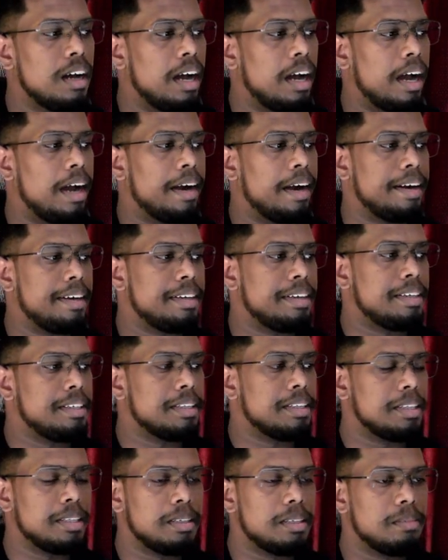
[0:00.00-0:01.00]
and
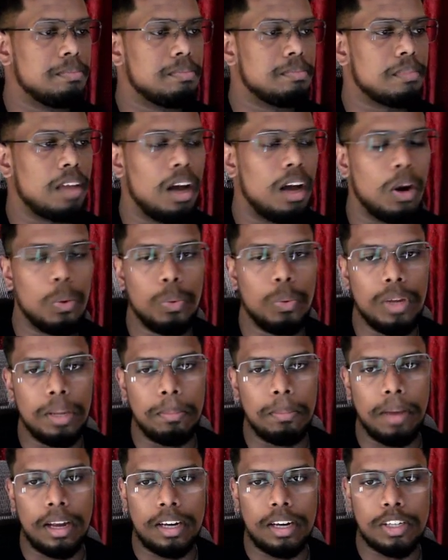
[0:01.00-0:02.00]
how we manage